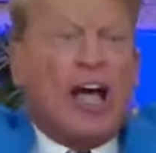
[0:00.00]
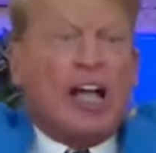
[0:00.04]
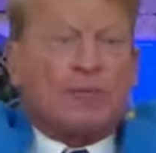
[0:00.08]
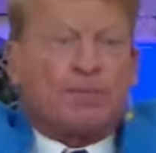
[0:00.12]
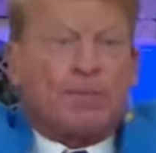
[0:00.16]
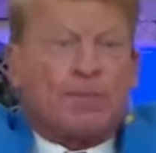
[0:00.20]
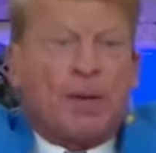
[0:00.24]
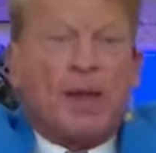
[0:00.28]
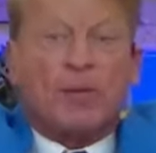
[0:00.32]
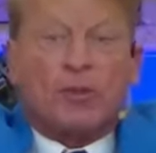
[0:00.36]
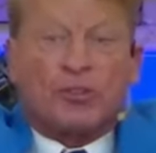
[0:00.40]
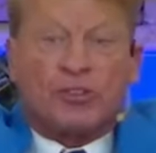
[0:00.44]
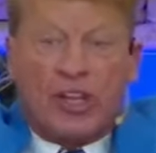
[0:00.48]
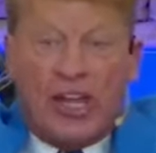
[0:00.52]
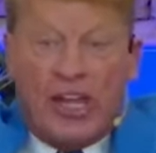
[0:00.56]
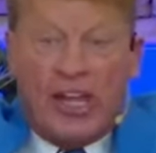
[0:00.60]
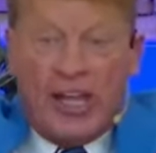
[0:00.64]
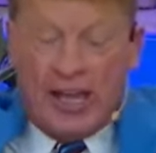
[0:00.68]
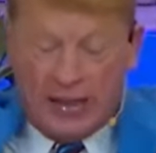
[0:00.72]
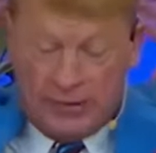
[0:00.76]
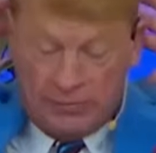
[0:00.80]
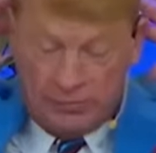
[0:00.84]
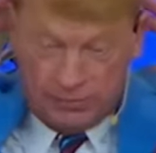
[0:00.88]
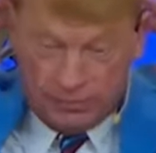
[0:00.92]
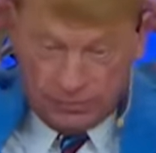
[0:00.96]
God's people
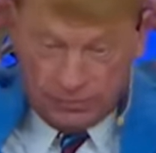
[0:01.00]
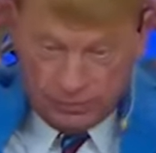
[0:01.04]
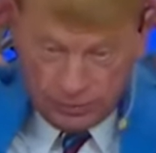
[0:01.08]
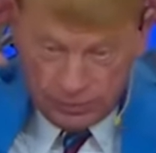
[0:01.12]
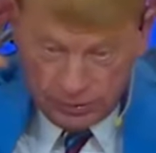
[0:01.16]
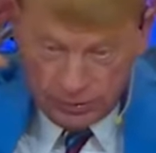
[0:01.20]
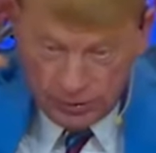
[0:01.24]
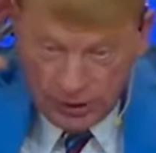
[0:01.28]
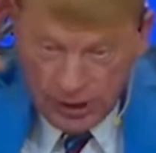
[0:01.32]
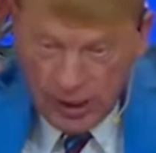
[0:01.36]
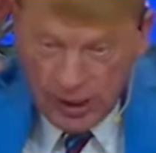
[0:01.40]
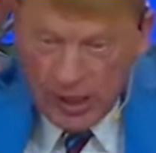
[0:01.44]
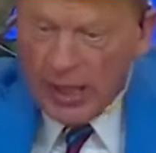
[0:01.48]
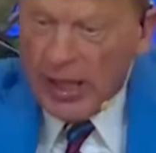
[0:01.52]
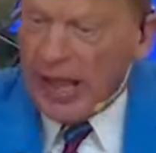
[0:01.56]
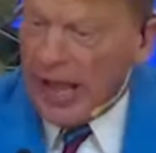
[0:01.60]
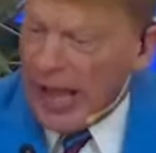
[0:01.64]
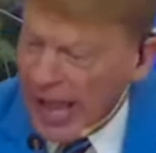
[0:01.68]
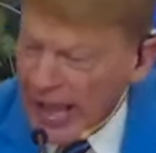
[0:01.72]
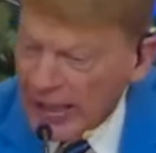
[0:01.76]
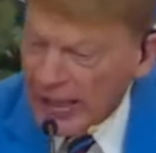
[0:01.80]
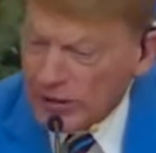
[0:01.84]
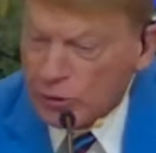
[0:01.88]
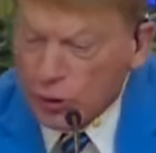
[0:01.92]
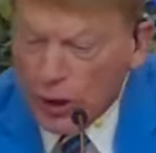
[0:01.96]
said,
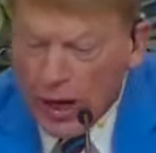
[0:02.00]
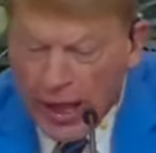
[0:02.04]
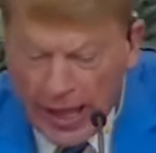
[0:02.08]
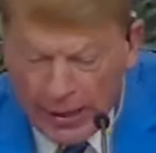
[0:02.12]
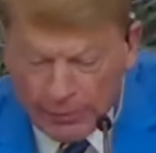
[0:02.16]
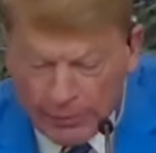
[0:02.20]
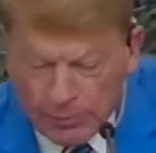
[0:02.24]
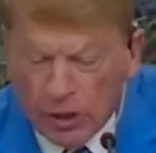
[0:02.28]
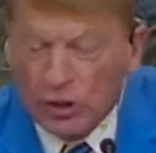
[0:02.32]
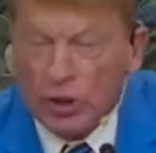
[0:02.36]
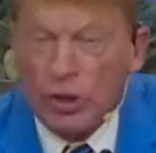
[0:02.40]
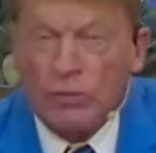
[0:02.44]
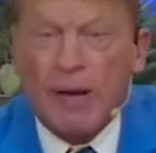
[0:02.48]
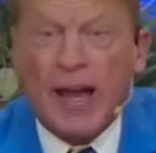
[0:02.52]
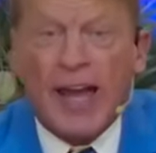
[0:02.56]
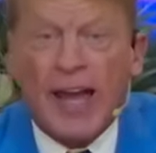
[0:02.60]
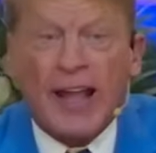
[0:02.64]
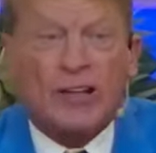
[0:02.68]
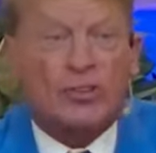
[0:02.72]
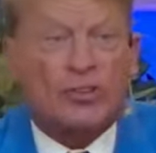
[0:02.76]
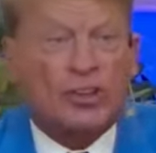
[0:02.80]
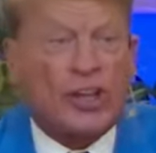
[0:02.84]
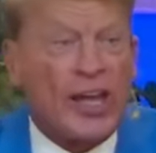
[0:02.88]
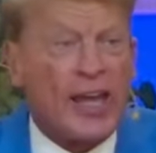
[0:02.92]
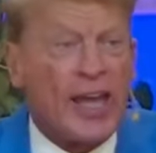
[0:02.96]
that's right, but you
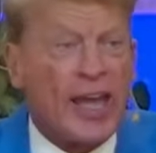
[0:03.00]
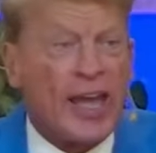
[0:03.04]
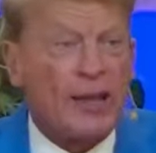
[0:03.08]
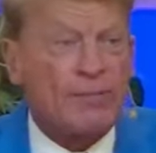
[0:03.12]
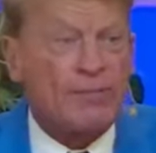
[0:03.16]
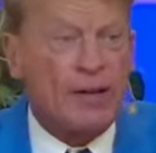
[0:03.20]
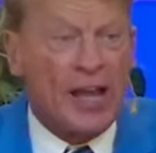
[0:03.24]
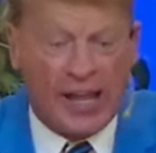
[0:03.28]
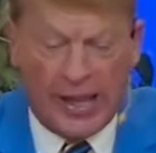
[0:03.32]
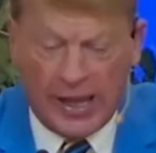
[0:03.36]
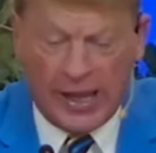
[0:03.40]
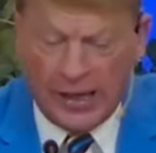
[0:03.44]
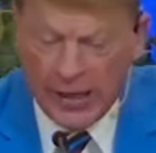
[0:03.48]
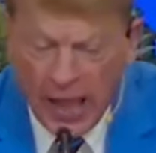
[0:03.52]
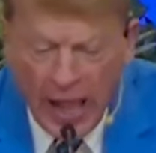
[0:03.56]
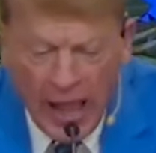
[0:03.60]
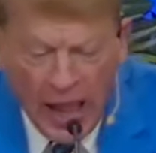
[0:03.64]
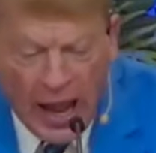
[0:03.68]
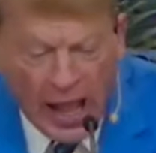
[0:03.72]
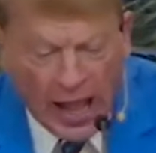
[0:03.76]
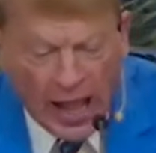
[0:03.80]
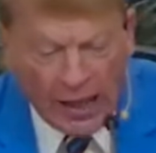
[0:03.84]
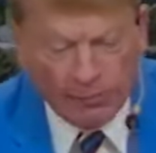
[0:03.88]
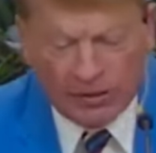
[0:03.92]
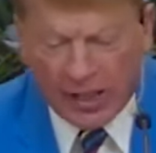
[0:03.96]
better say amen.
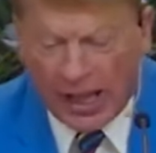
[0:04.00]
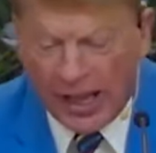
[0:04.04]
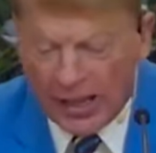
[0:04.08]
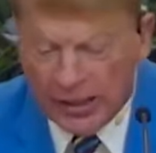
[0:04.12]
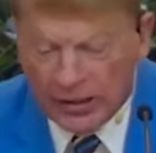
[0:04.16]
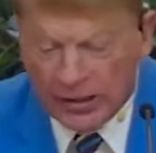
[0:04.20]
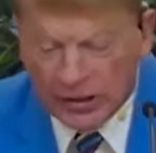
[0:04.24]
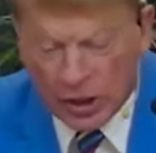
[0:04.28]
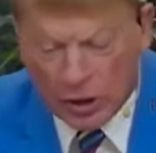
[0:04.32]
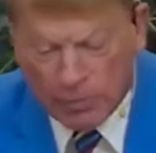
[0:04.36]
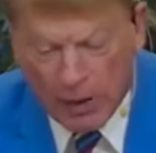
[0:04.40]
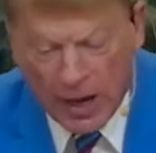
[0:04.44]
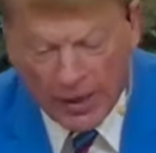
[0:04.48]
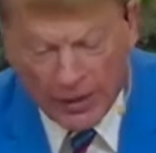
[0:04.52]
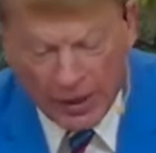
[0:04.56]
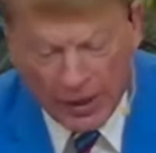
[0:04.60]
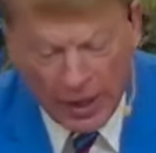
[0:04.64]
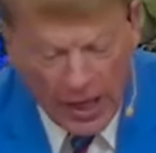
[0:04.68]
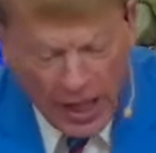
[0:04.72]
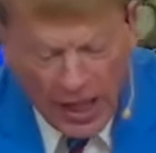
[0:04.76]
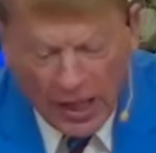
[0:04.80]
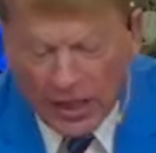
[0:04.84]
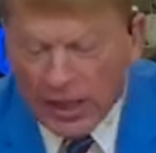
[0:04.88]
I'm telling you, brother,